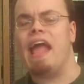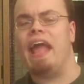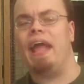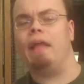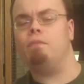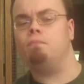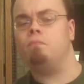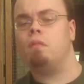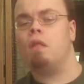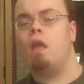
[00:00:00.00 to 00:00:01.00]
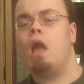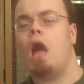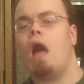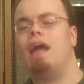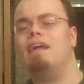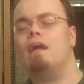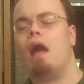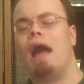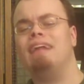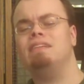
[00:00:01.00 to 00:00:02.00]
And
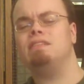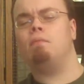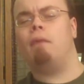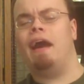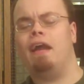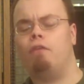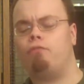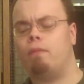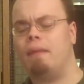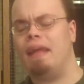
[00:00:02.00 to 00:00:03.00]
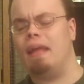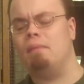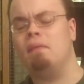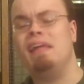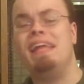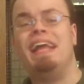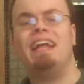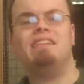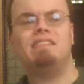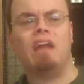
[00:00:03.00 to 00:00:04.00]
I just admire from him
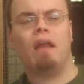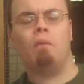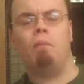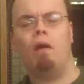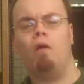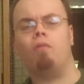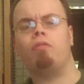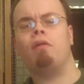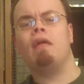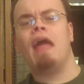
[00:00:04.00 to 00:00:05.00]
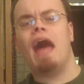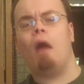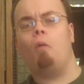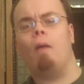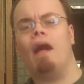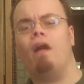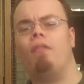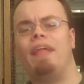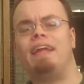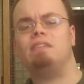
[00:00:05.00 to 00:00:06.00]
and Sanna both how
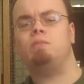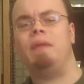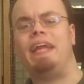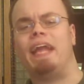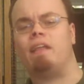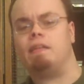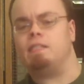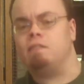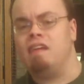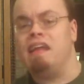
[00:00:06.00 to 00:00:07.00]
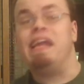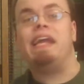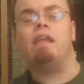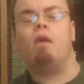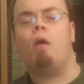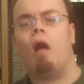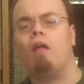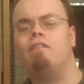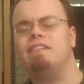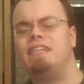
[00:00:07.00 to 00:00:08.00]
well they can speak English. You know,
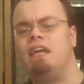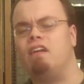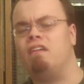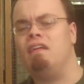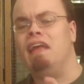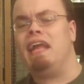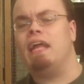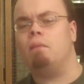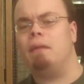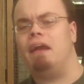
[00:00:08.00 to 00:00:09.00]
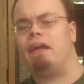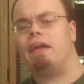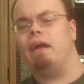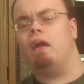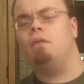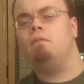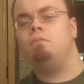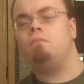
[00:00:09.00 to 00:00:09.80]
all of us here in America